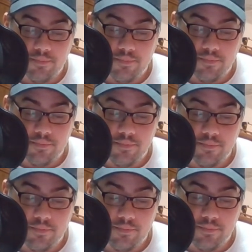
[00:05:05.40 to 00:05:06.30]

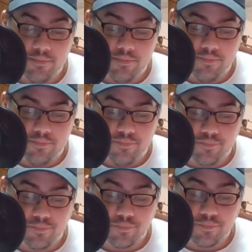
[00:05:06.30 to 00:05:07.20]

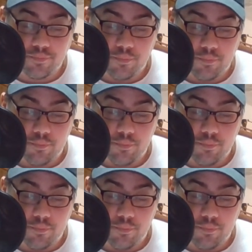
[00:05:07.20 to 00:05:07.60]
No one is speaking in this clip.